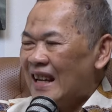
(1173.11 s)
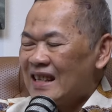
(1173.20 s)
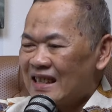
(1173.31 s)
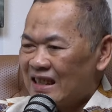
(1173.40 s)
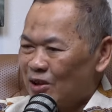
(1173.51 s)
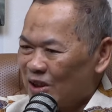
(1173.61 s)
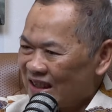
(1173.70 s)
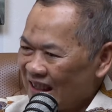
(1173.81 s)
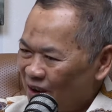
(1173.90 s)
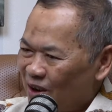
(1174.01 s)
And
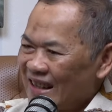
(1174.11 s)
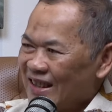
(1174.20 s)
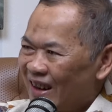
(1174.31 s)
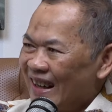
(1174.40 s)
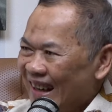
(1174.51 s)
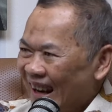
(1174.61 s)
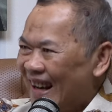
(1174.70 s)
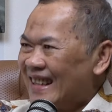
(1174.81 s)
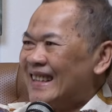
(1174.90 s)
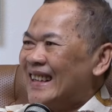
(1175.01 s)
2CO is already
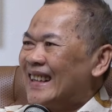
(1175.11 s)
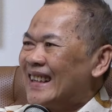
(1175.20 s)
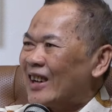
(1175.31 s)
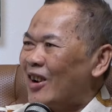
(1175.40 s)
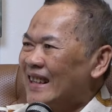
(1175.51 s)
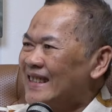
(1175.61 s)
energy. Call it